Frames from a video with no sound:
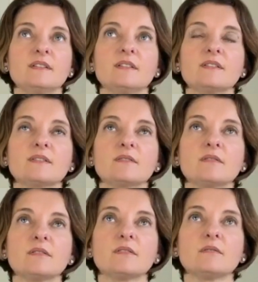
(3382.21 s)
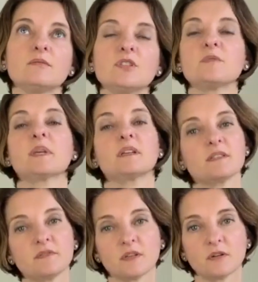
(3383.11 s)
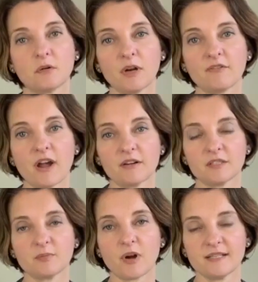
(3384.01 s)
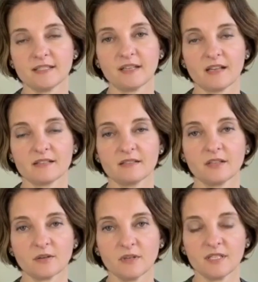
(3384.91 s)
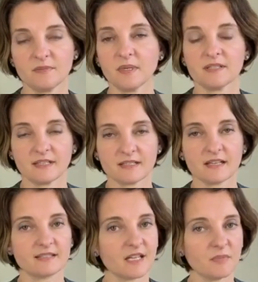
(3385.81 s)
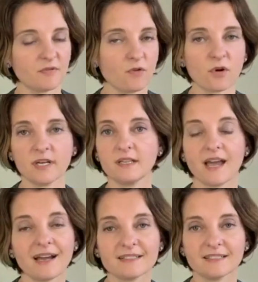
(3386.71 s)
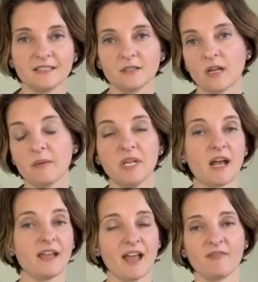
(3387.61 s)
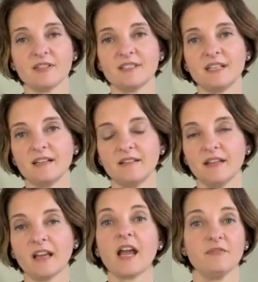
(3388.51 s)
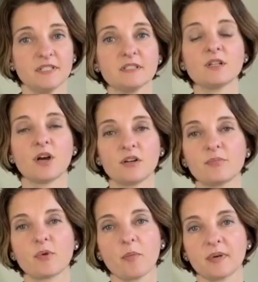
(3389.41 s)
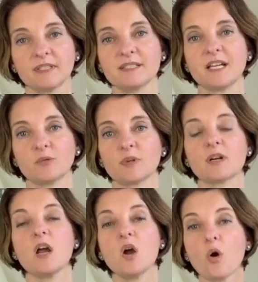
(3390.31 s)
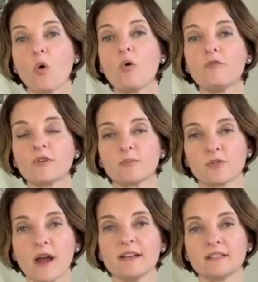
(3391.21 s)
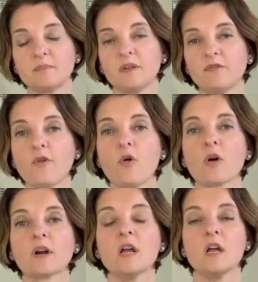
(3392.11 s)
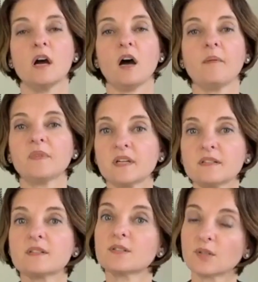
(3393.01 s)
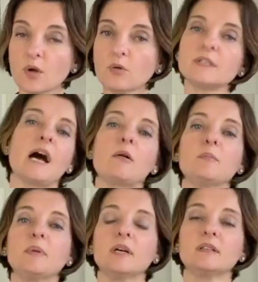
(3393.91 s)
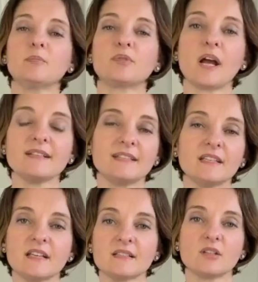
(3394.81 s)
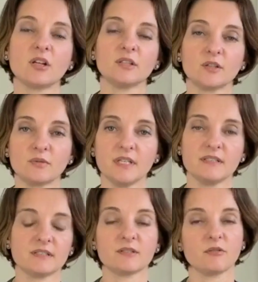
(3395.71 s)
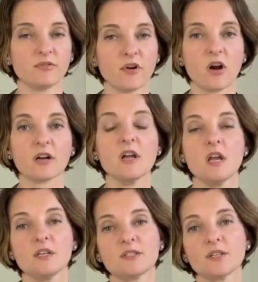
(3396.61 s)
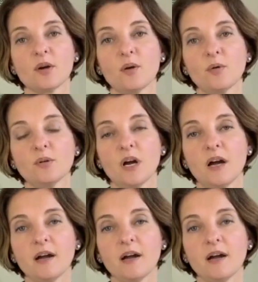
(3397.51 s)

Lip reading: is just because of the coronavirus pricing has decreased, because as I said before, it hasn't. I mean, I haven't seen anything. I've seen a lot of properties that were overpriced before. There's a slowdown, but the pricing has not decreased so far. So